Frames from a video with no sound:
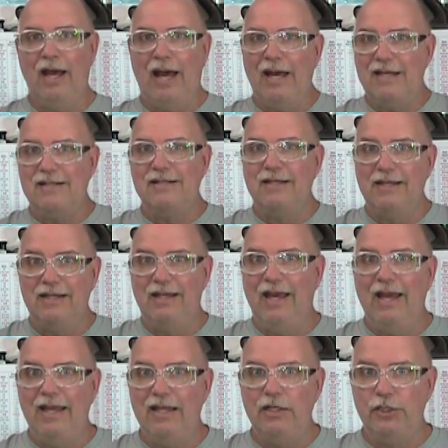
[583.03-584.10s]
as
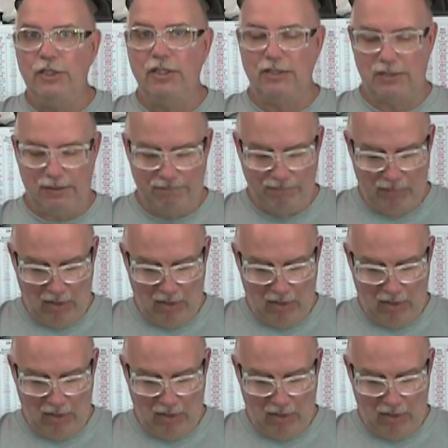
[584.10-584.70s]
gauges.